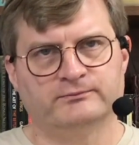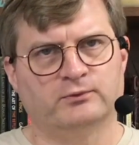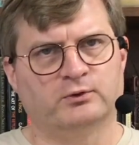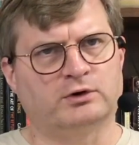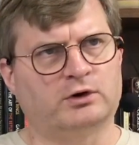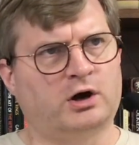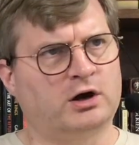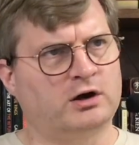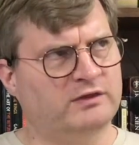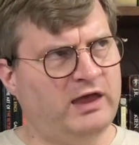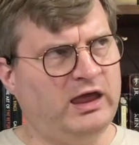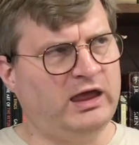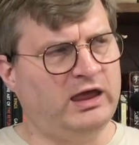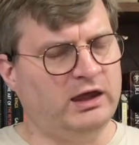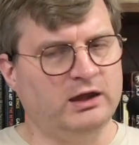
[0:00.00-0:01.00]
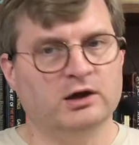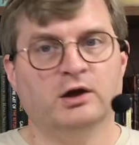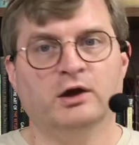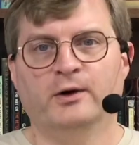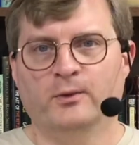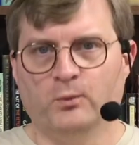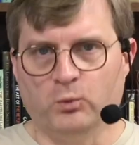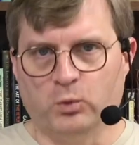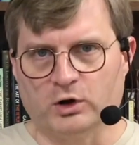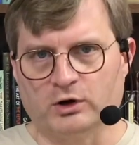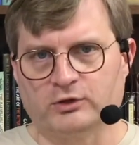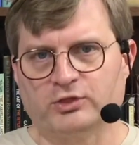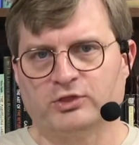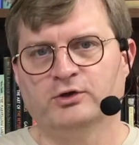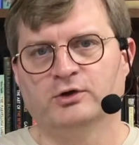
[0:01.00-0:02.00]
or are they
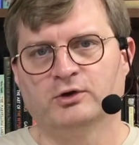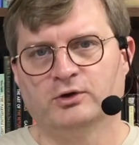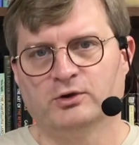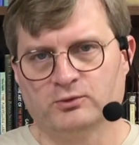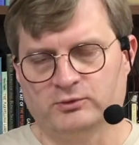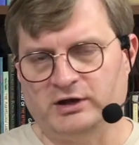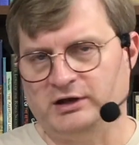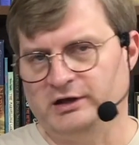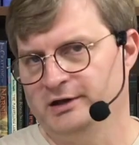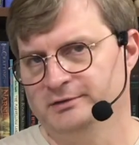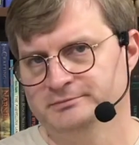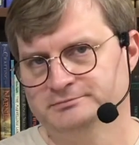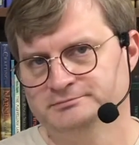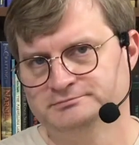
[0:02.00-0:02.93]
worth reading?